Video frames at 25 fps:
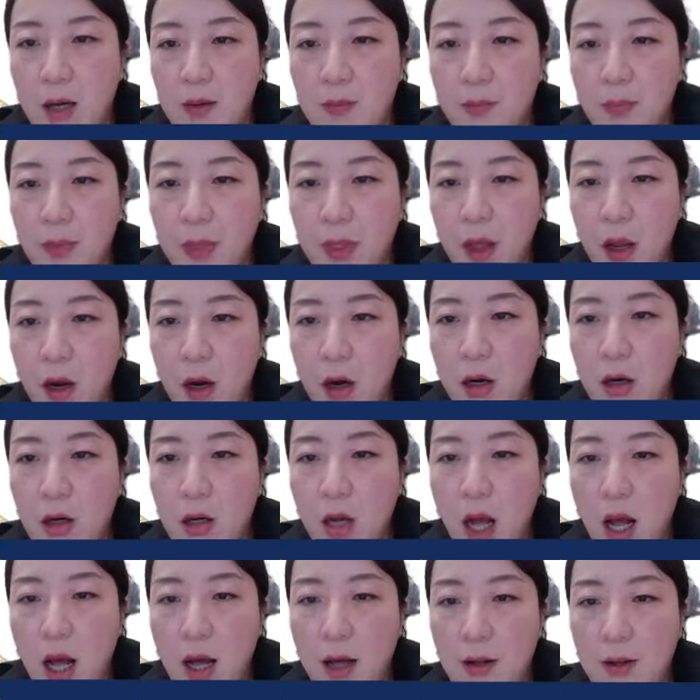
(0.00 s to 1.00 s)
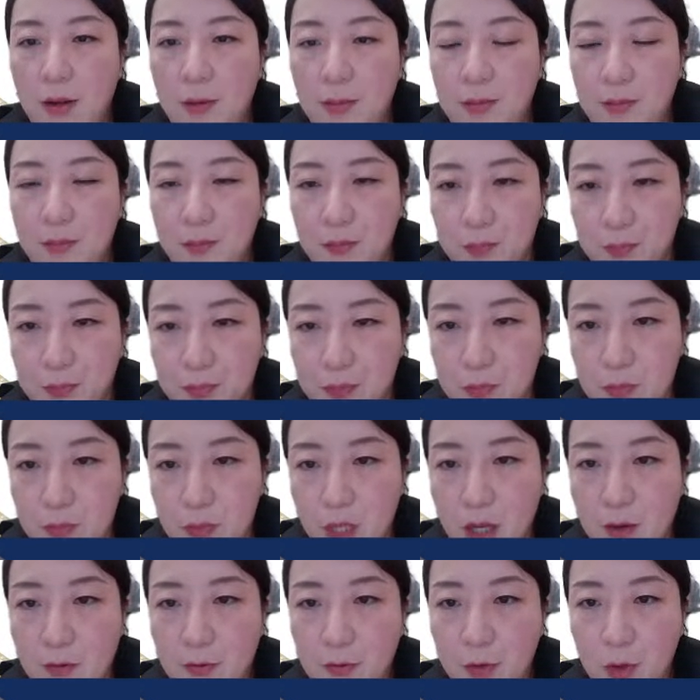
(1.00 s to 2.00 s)
their
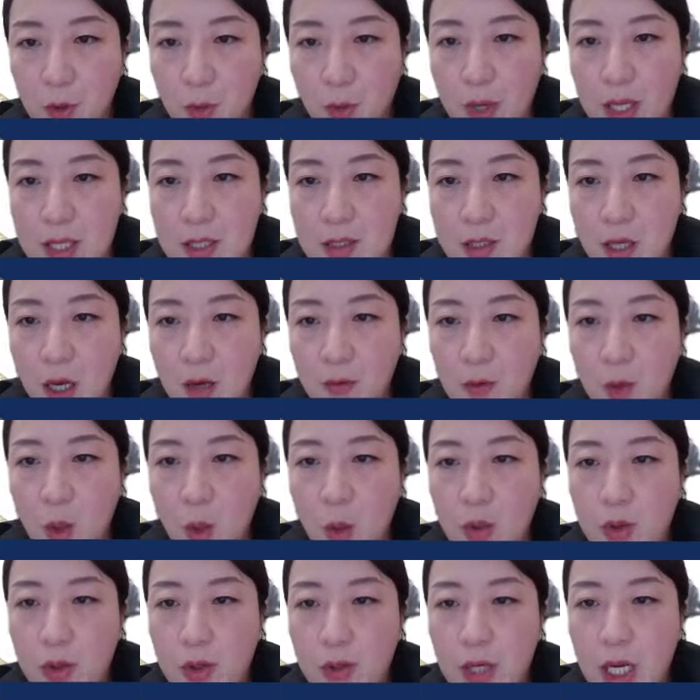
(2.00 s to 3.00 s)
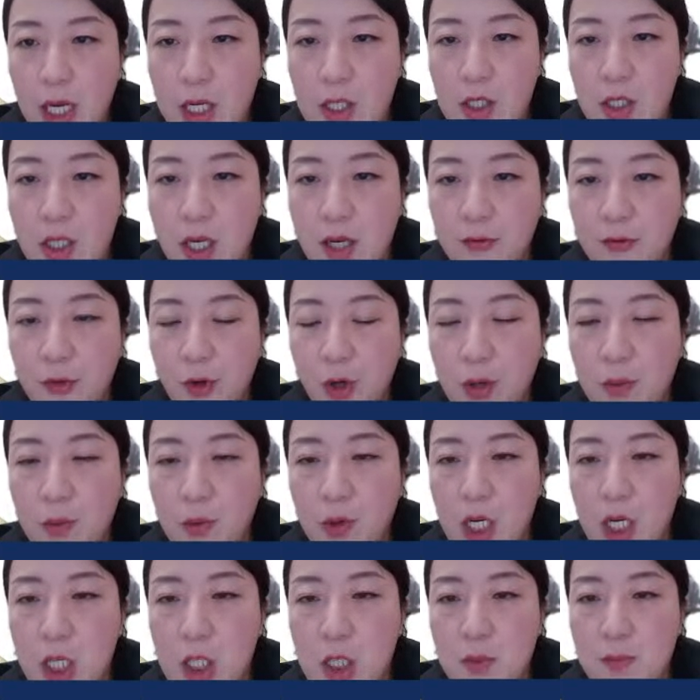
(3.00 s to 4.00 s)
influence of co-creation and firm
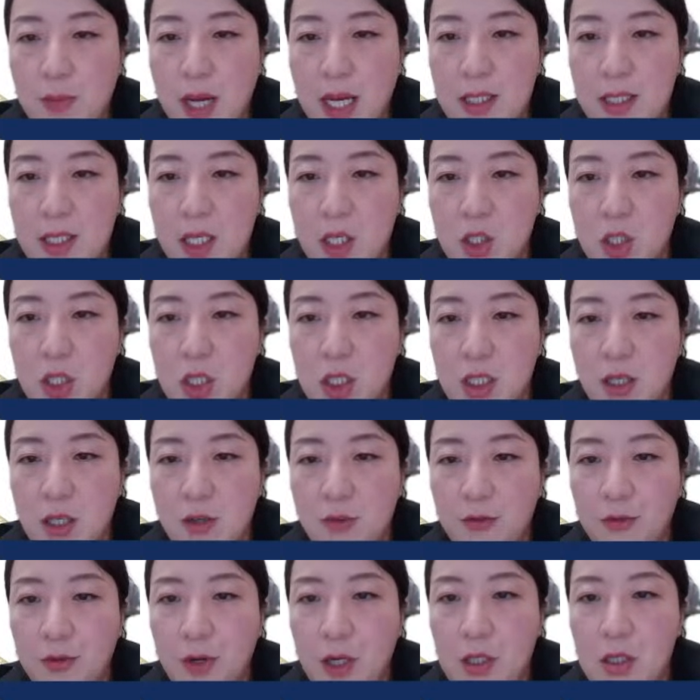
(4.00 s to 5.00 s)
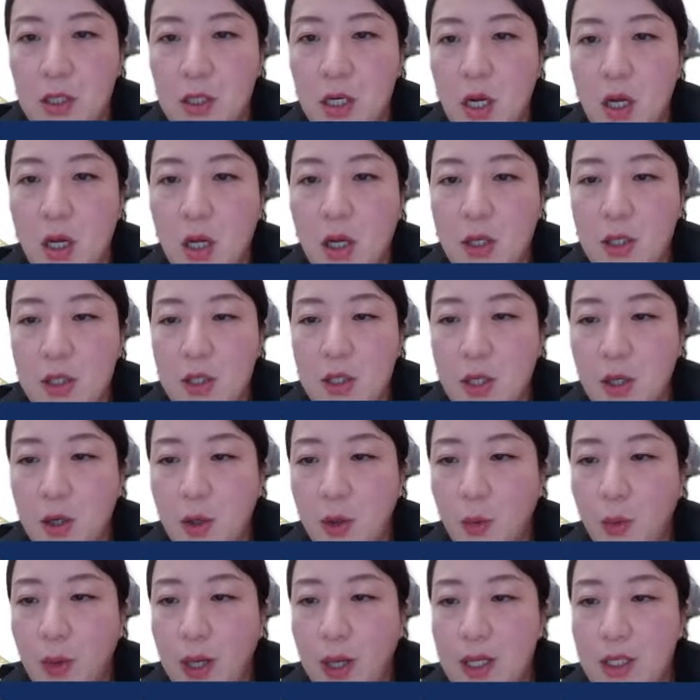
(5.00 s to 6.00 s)
creation message is different.
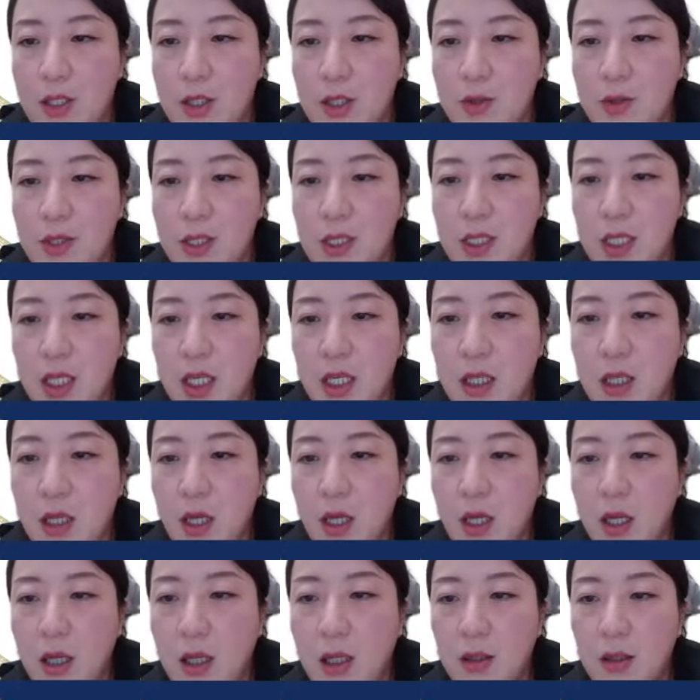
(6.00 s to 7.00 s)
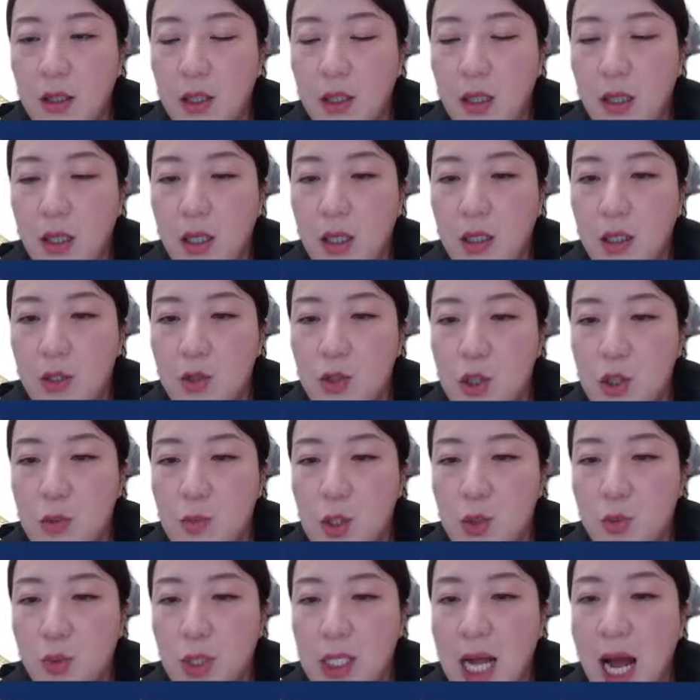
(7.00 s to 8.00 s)
So as you see, the
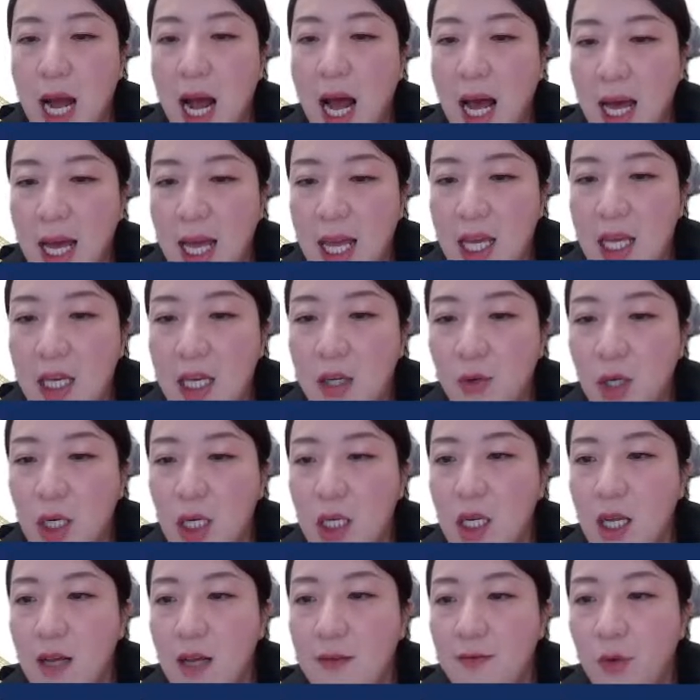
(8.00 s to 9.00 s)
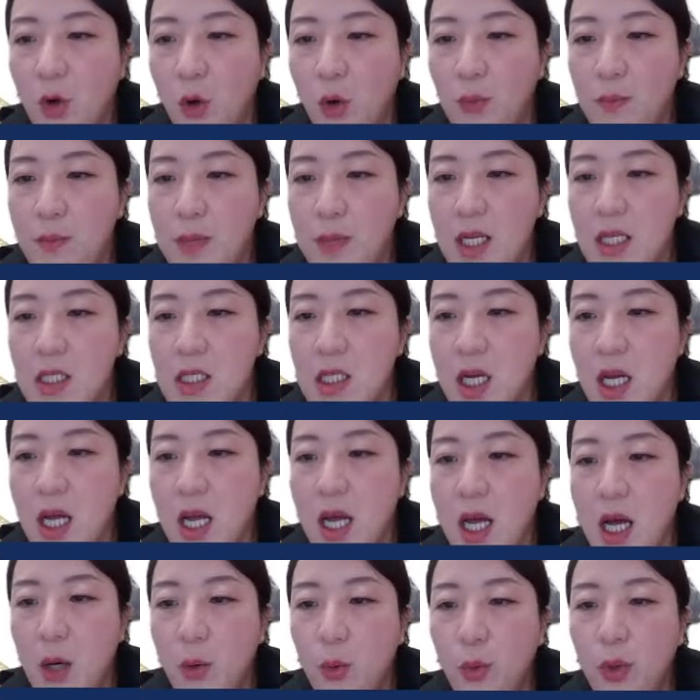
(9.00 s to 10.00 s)
consumers with high green involvement
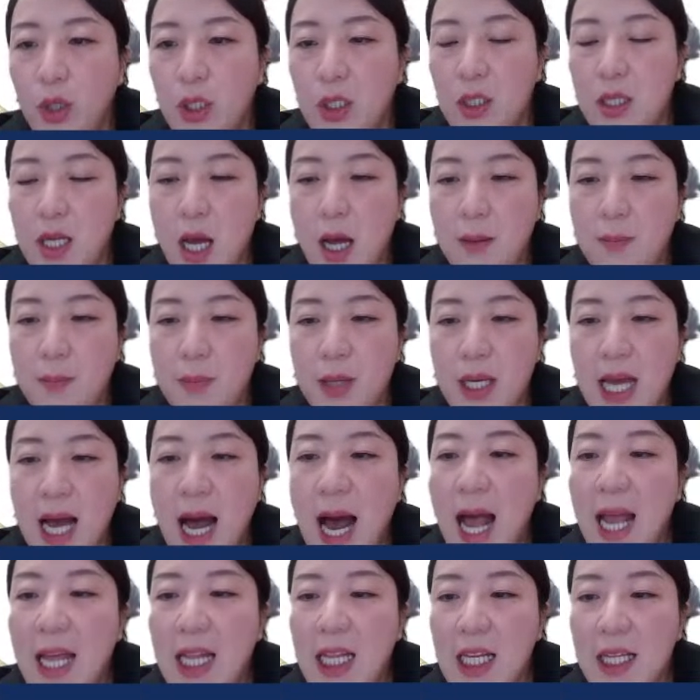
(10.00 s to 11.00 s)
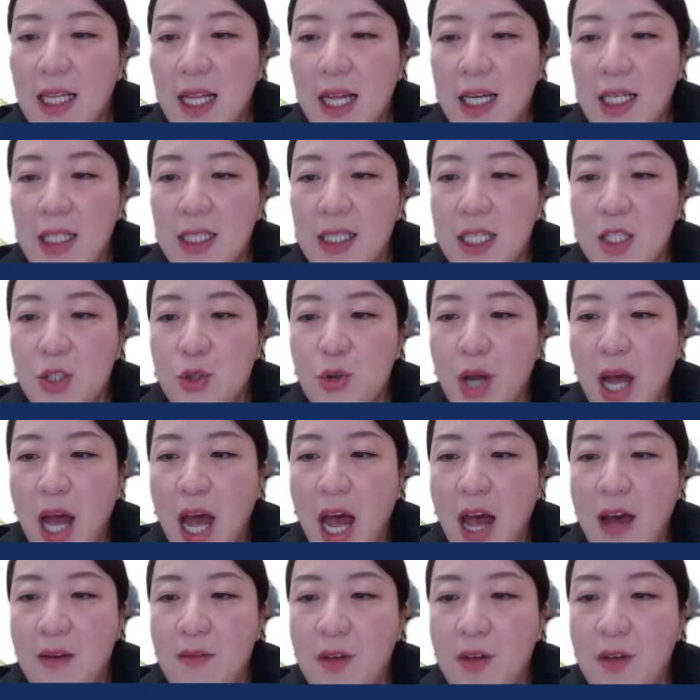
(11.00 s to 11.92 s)
would be highly likely to have a